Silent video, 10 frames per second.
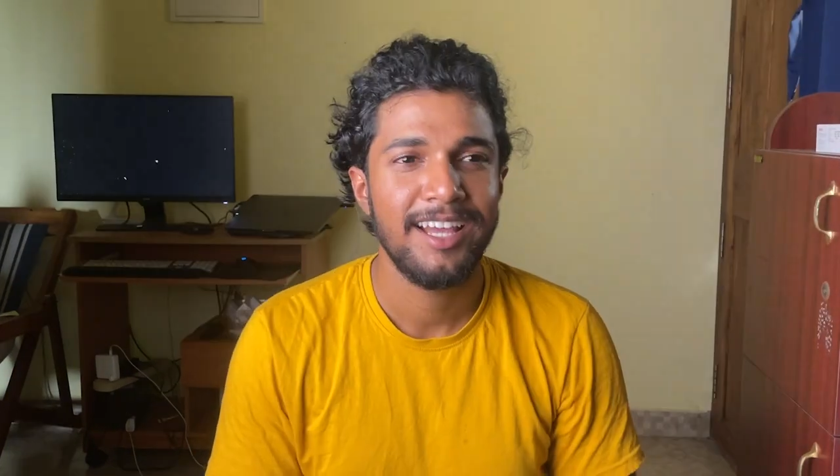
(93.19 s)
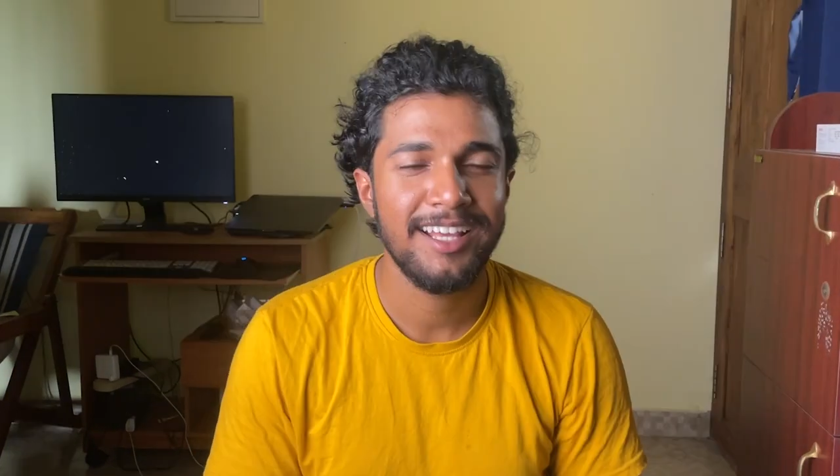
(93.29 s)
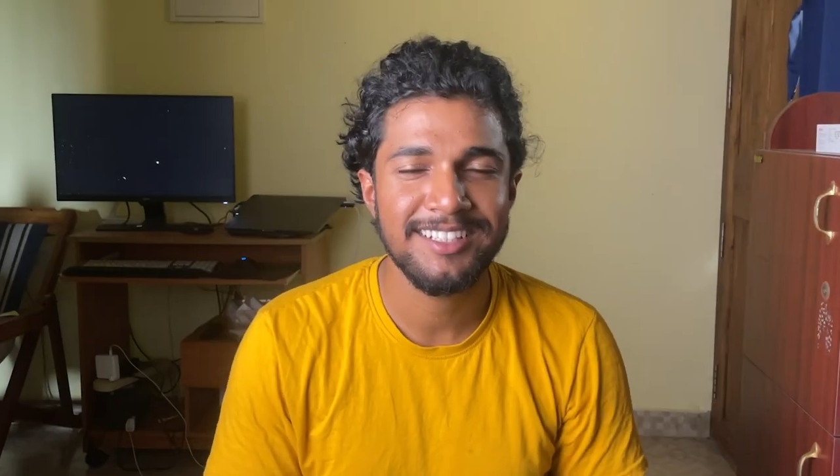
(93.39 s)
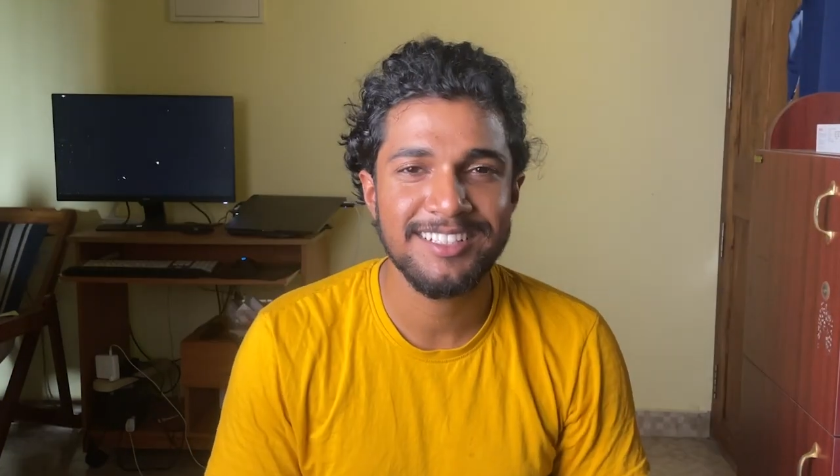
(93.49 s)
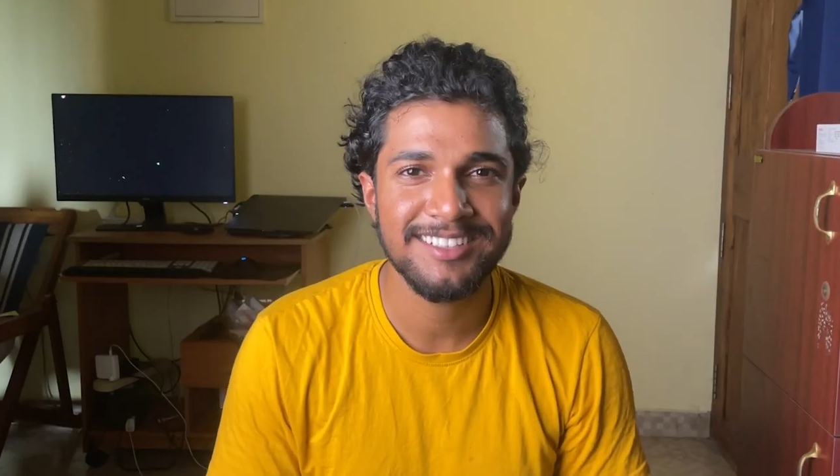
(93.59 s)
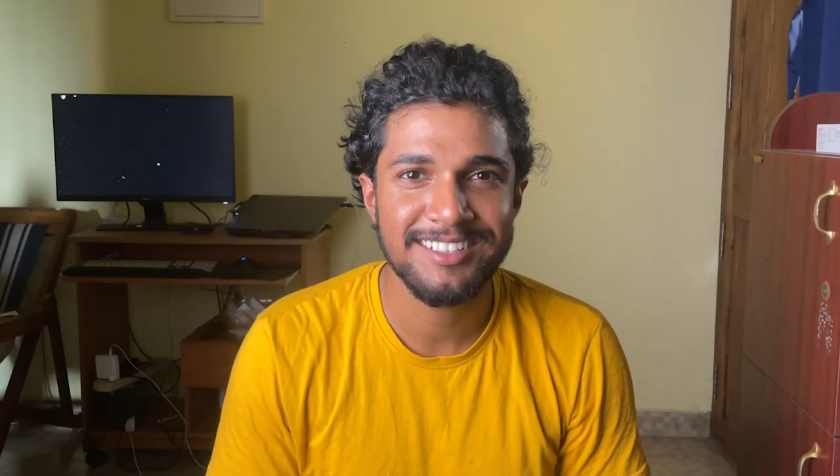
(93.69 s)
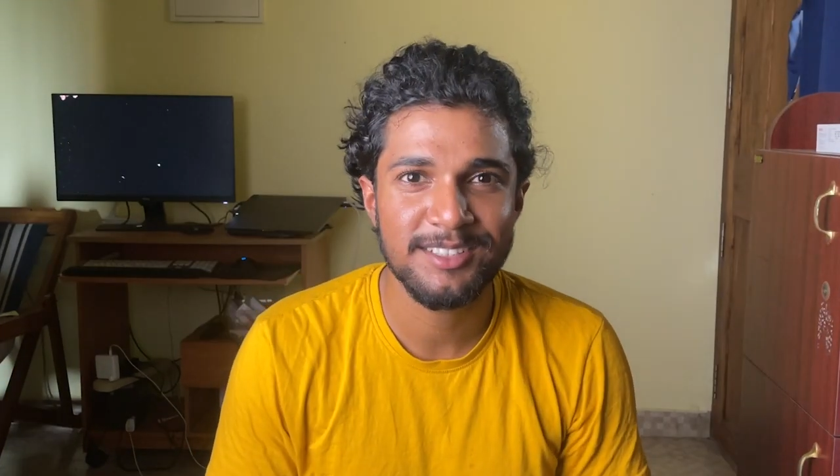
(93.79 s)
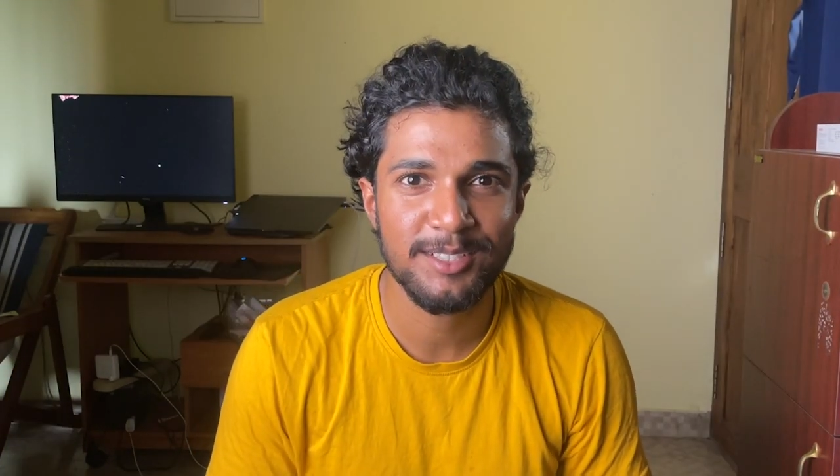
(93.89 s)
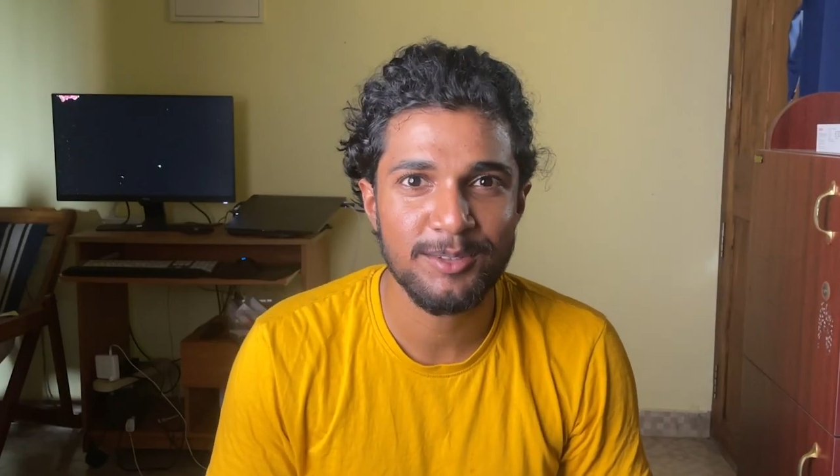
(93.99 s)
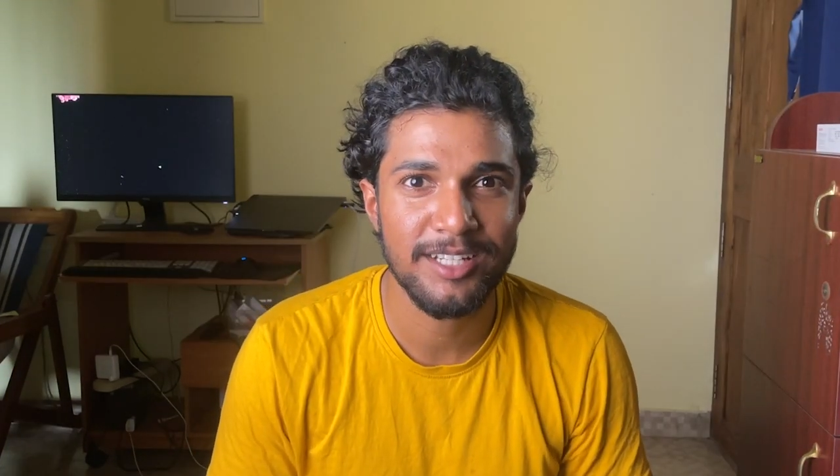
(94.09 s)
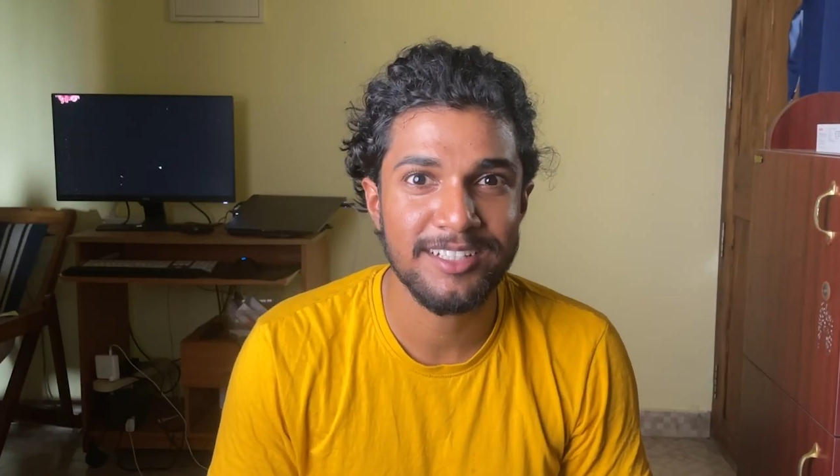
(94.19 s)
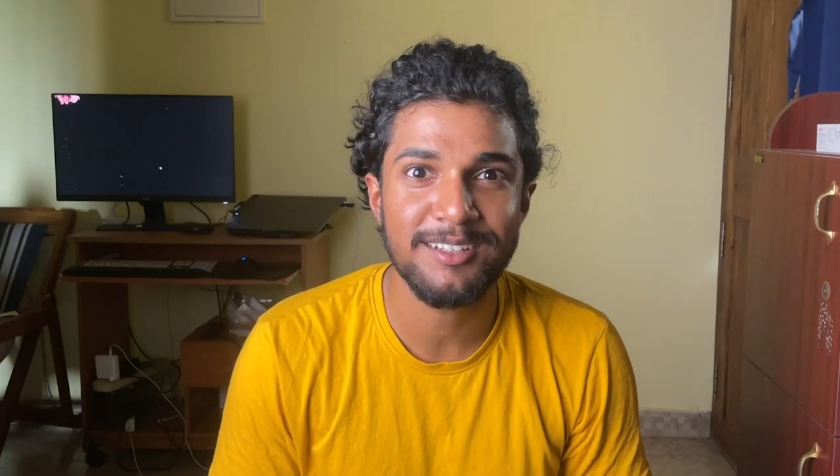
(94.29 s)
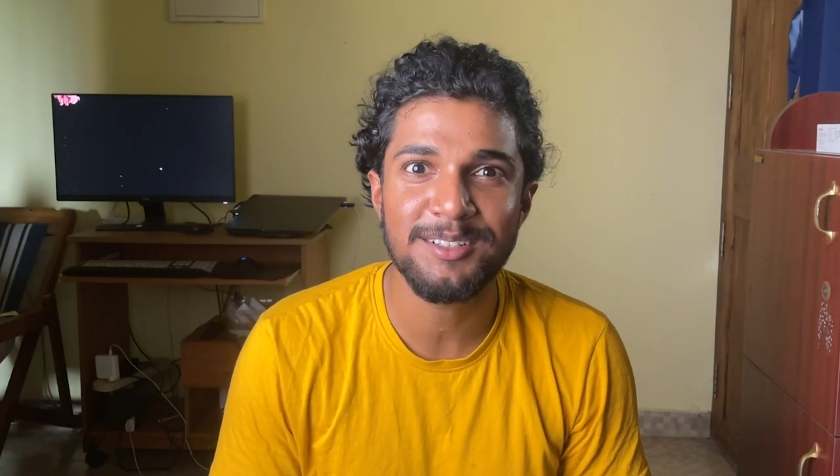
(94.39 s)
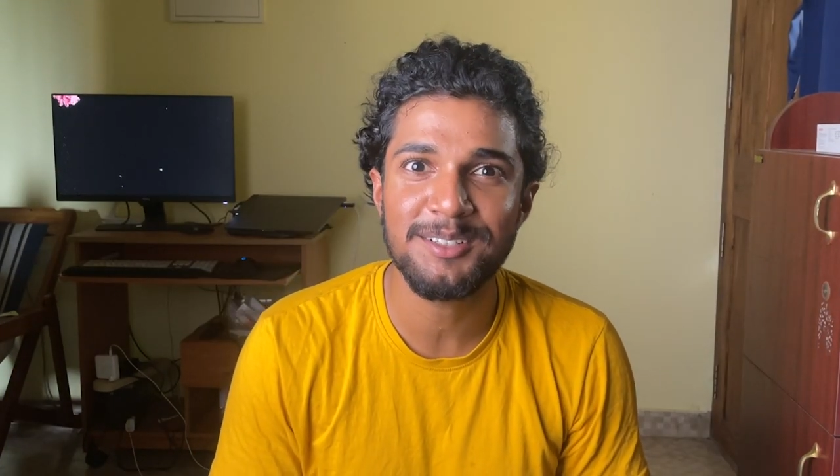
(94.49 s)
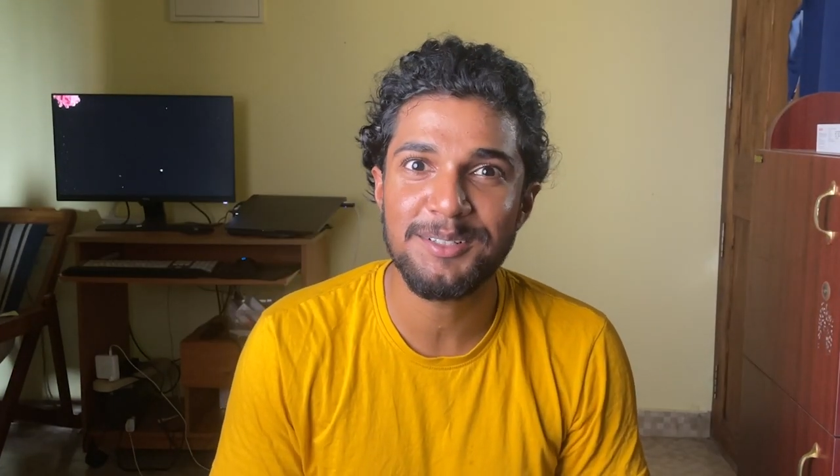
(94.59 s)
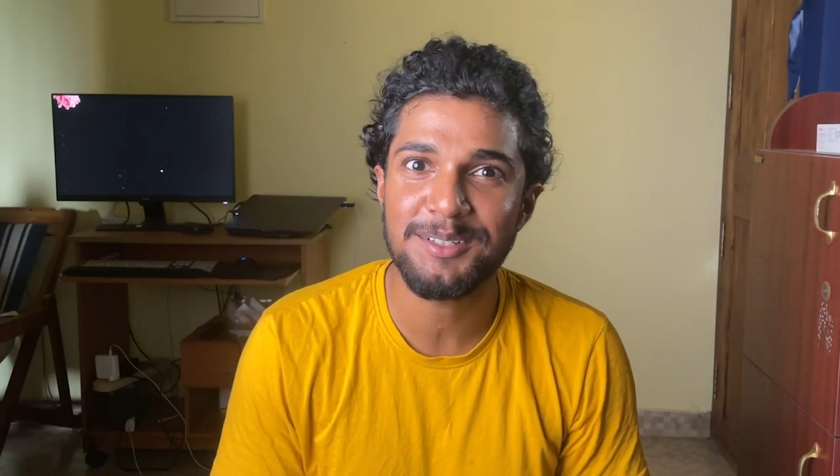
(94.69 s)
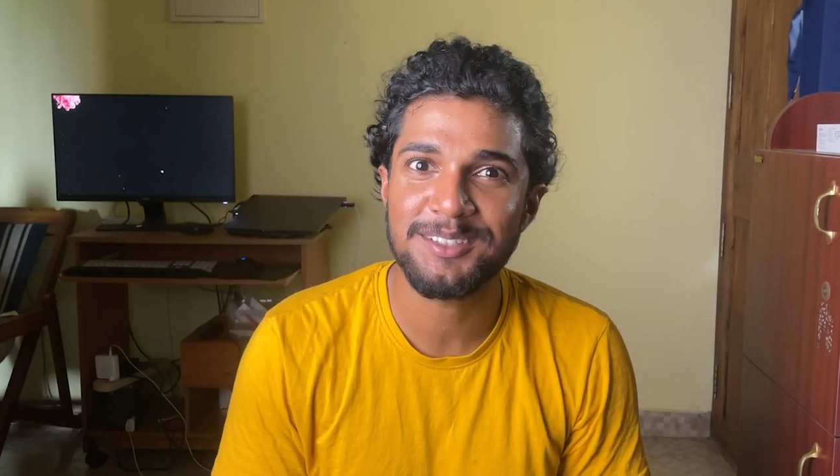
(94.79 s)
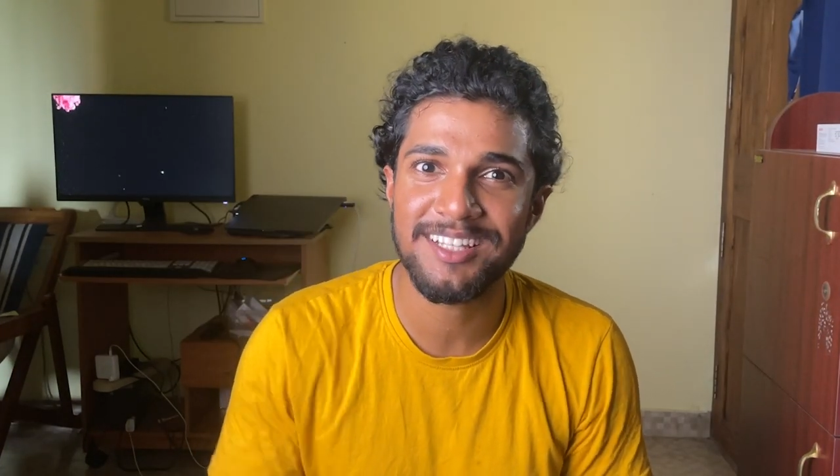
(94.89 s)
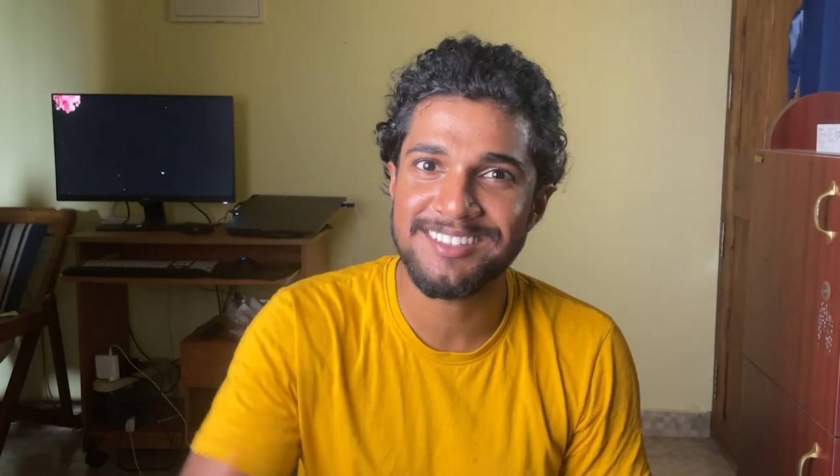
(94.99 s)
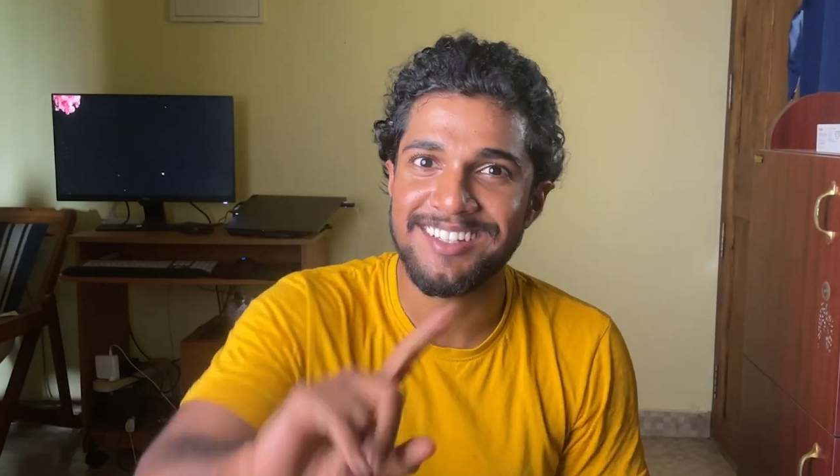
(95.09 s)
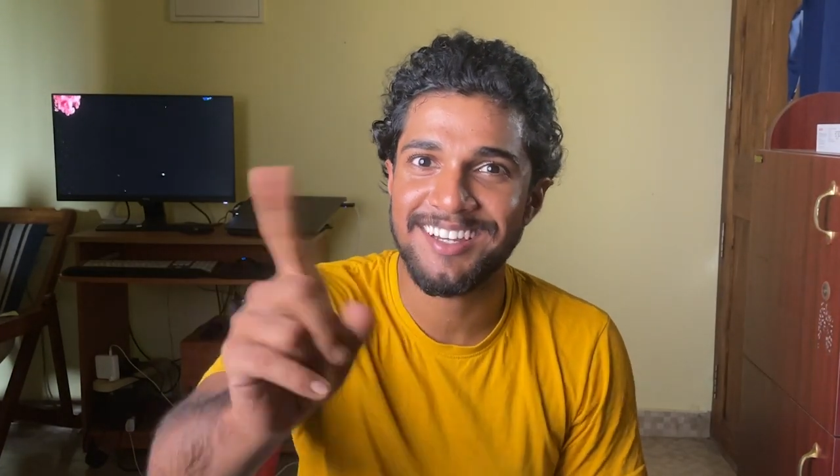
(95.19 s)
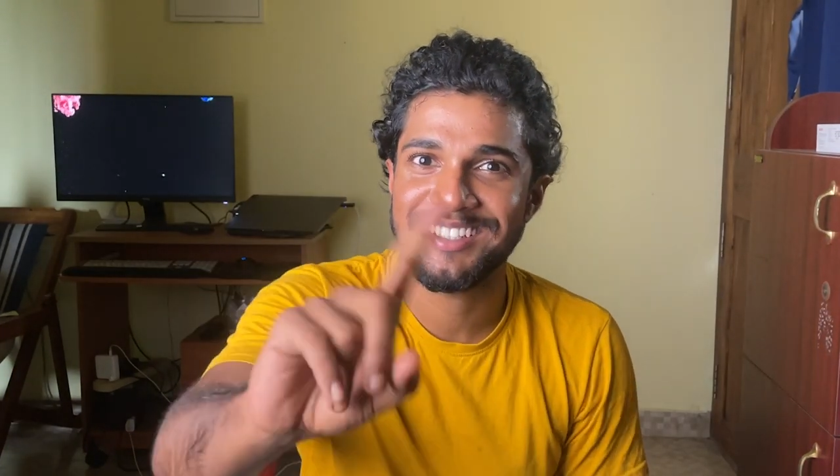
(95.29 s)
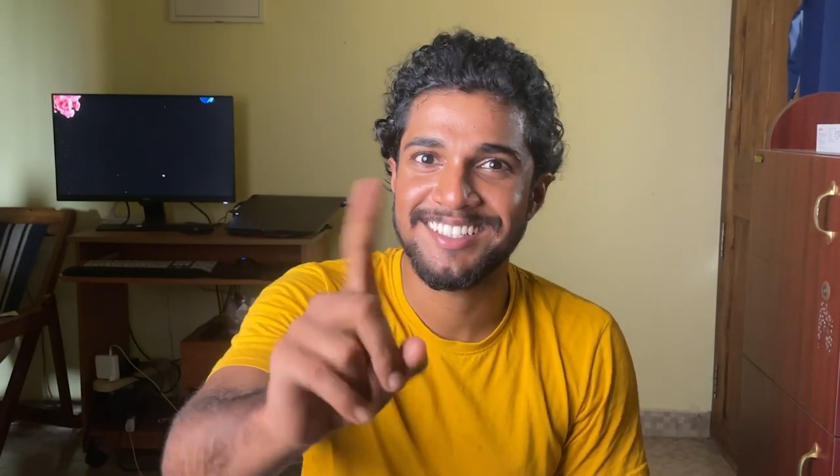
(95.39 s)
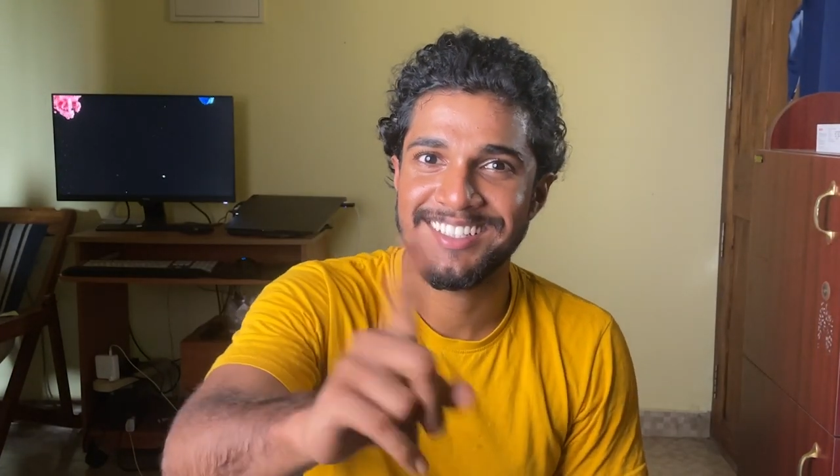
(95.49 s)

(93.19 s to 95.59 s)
And then the sister was like, no, no, no, no, that's not,